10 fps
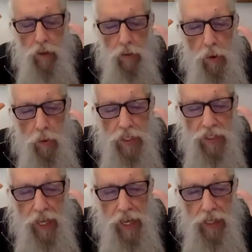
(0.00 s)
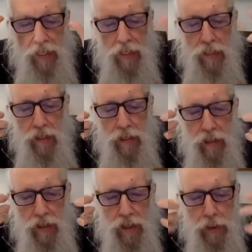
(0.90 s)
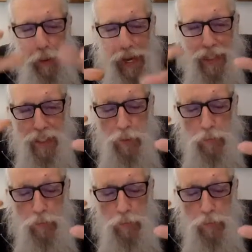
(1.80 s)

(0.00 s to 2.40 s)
When we say the space